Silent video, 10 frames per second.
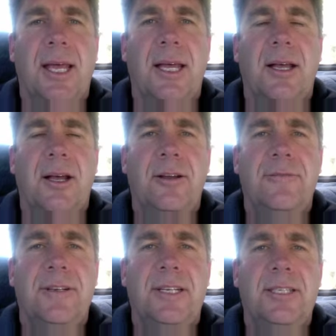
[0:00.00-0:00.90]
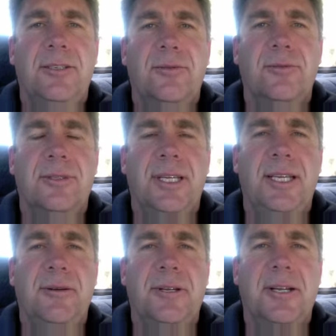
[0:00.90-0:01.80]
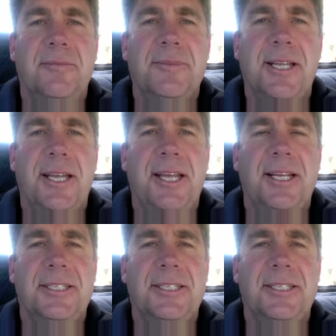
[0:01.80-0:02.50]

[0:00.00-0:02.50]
Hopefully you'll hear what I'm saying